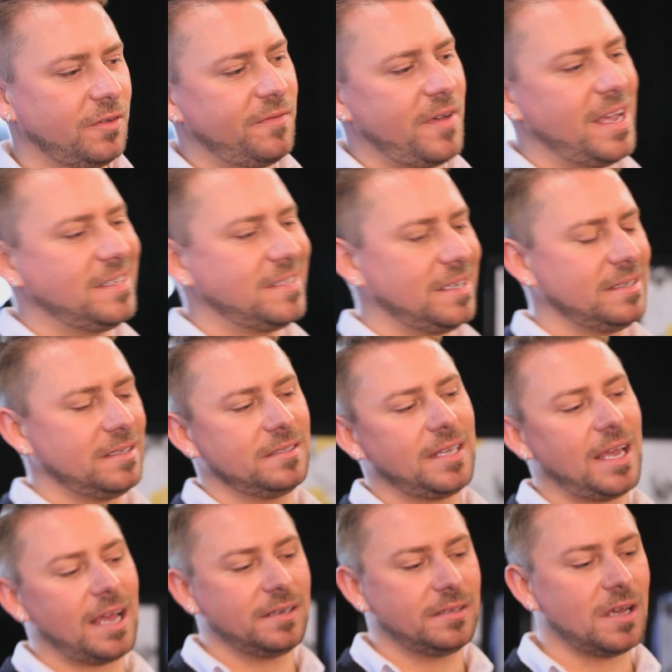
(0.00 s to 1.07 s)
face is a
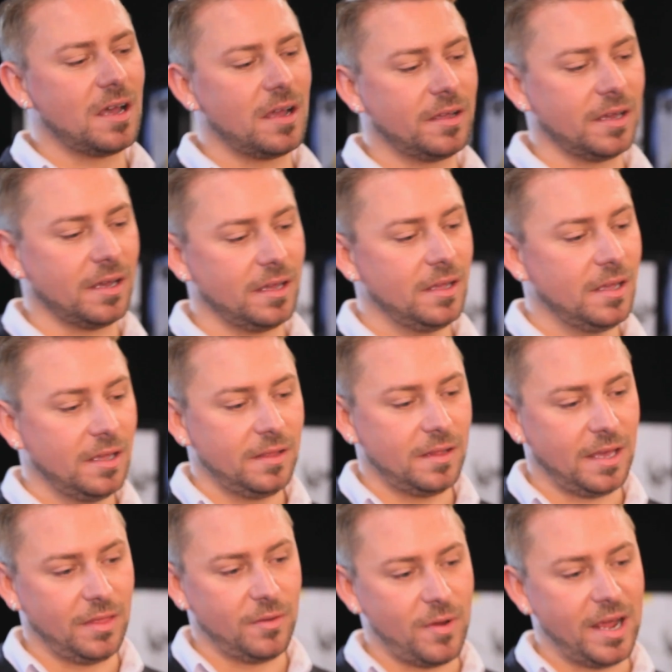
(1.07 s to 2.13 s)
tad darker
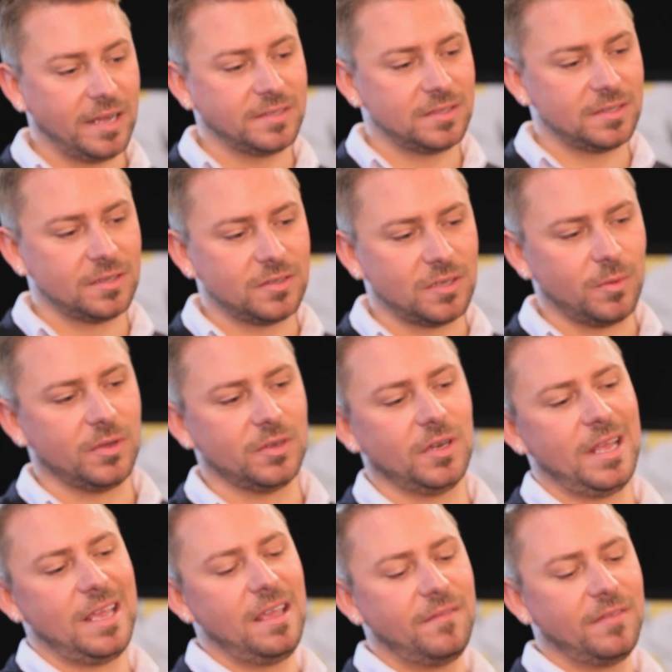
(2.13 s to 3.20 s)
than the rest. So we're going
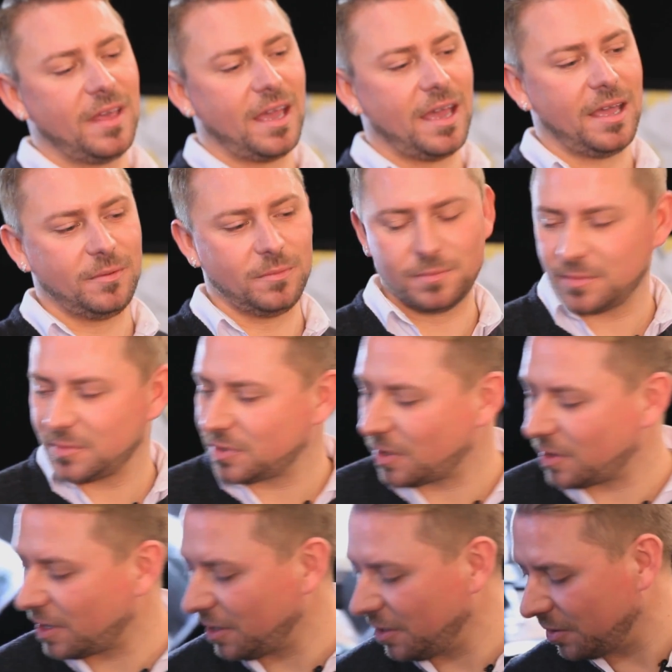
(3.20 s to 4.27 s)
to even that out so
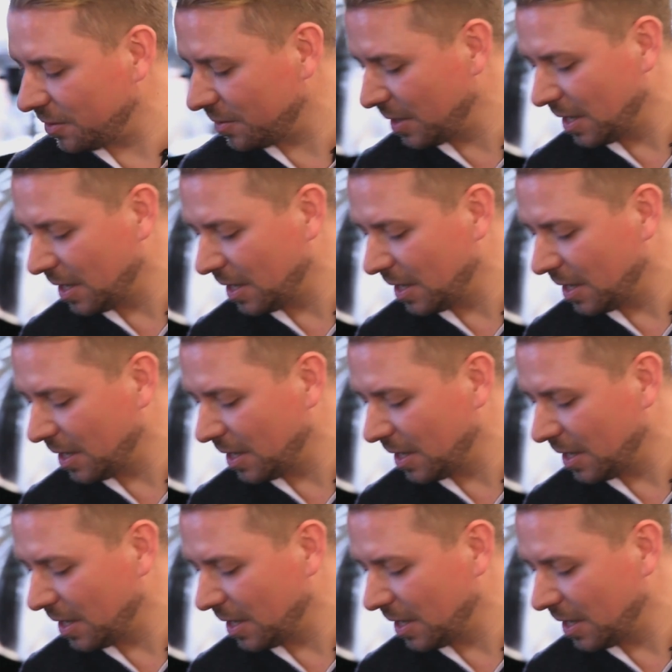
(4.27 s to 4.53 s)
that you